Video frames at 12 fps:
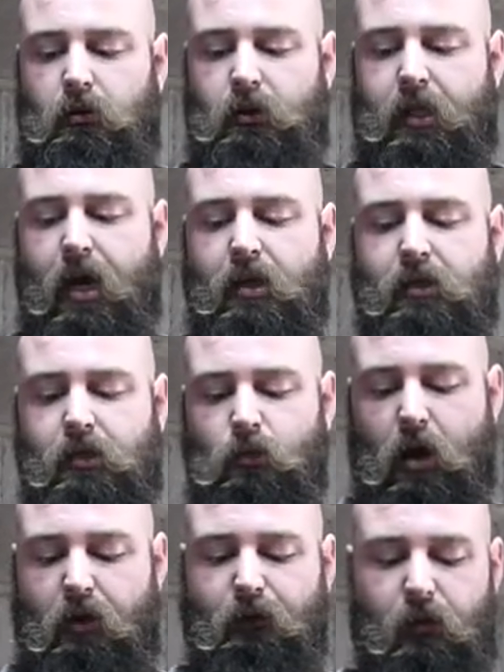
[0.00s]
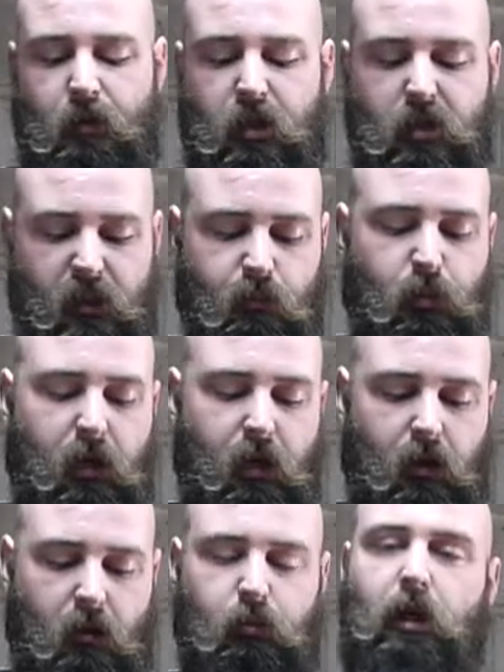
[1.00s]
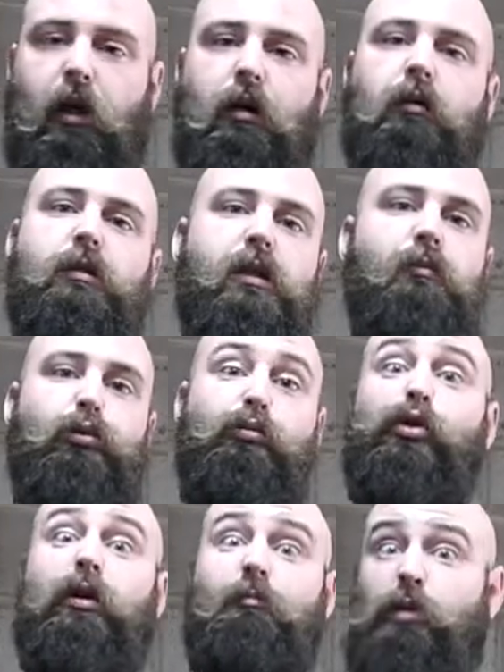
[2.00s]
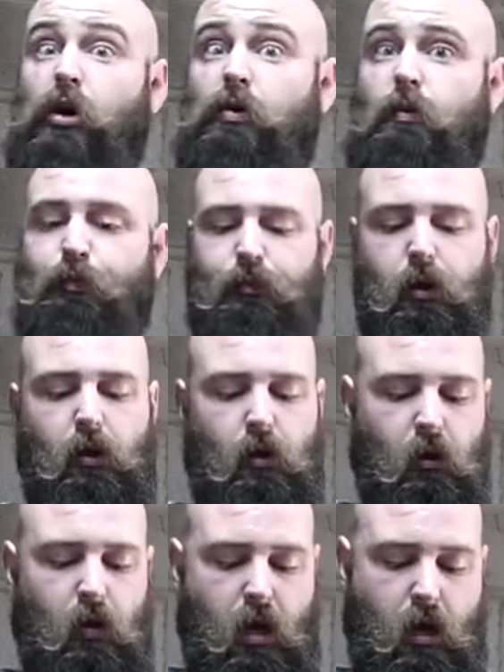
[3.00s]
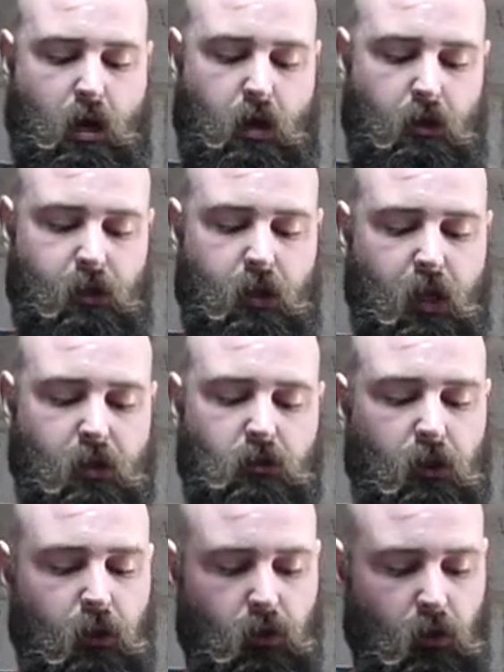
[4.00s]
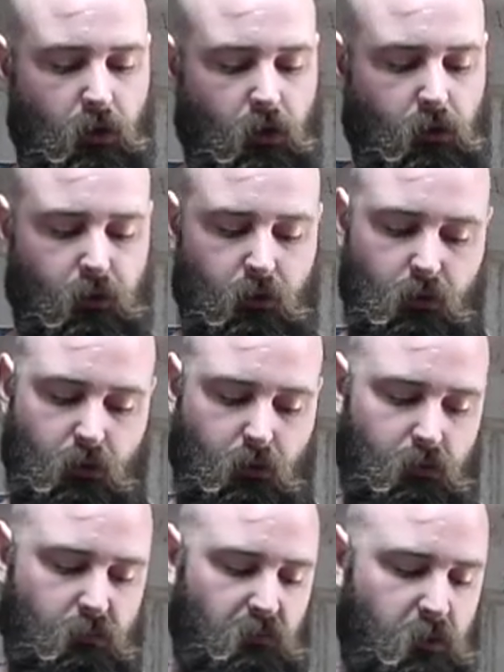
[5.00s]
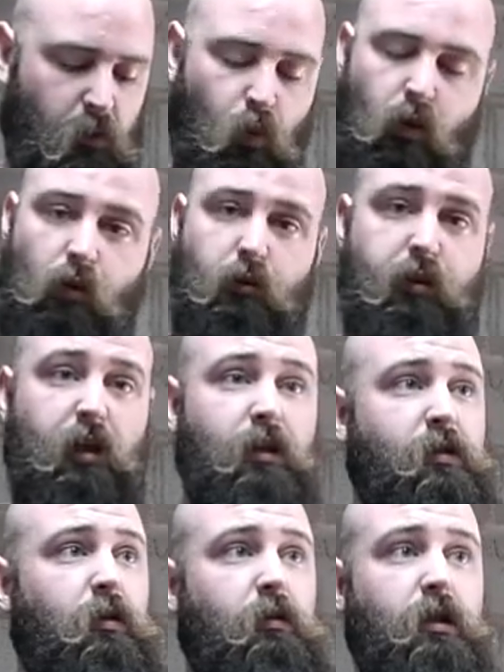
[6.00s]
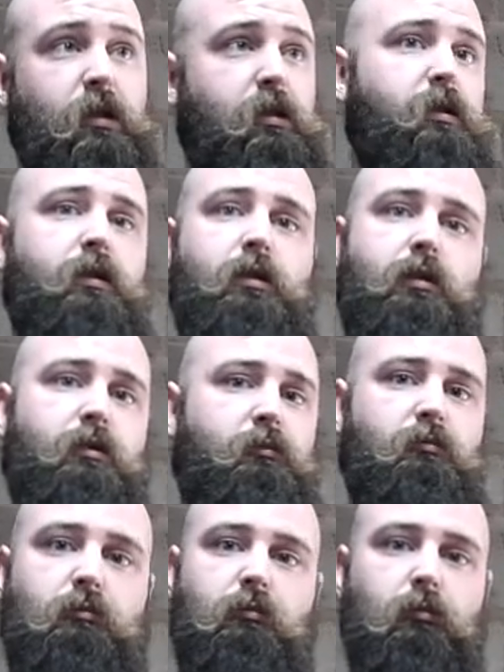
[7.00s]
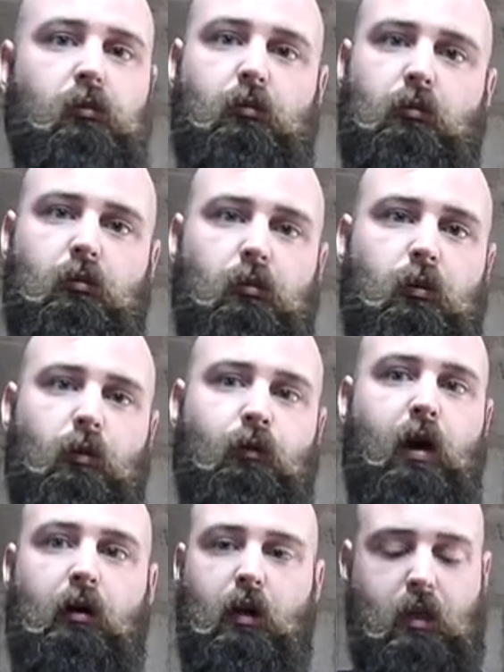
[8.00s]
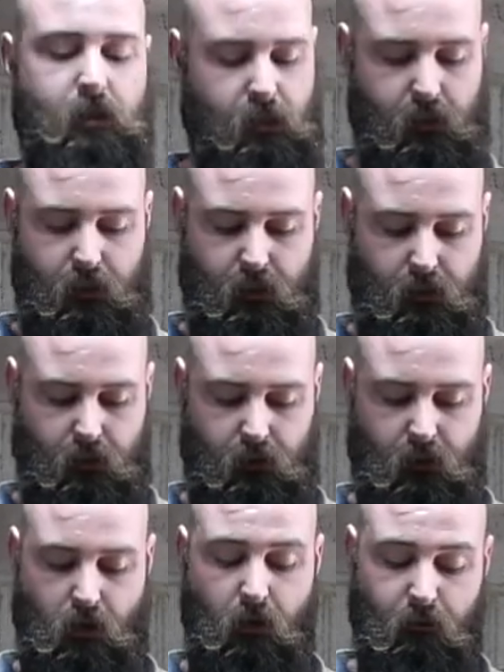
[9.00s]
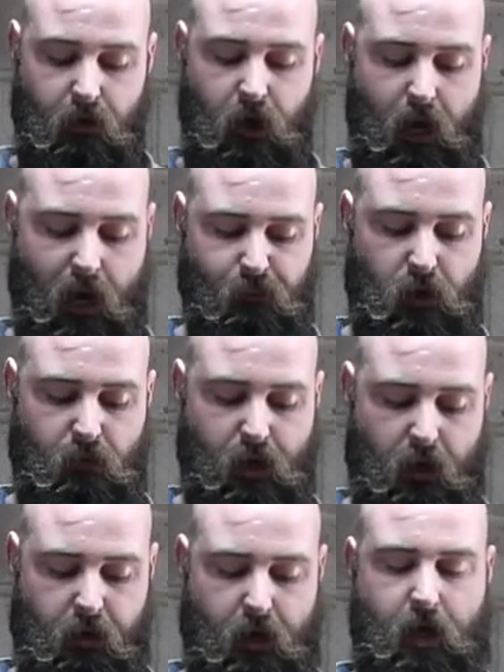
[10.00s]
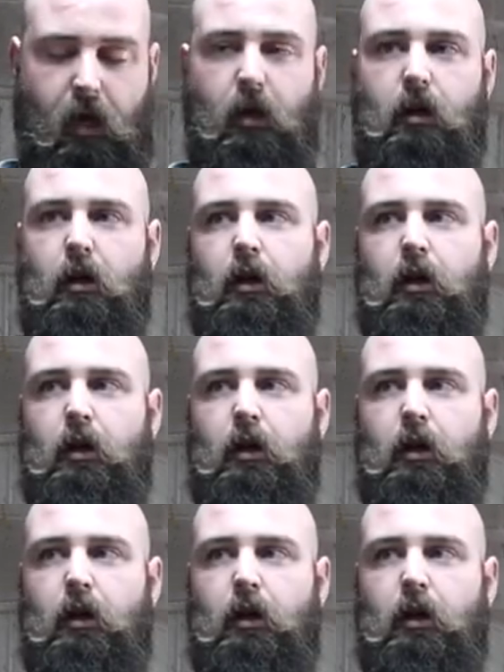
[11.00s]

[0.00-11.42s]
takes away from it just being a plain old simple boring bowl. So that's really good. The wall thickness on this is very consistent, so I'm very happy about that.